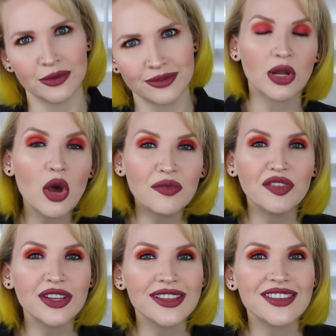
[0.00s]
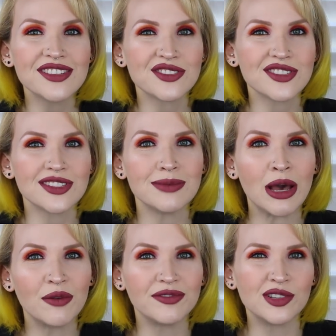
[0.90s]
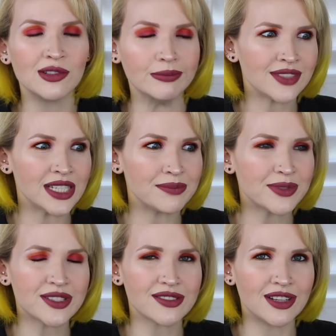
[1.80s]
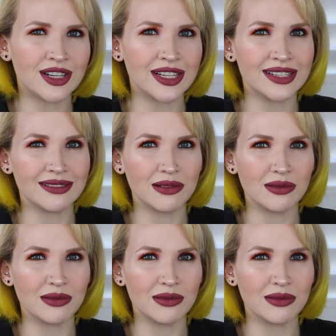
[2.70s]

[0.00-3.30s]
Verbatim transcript: But hopefully these are some helpful tips on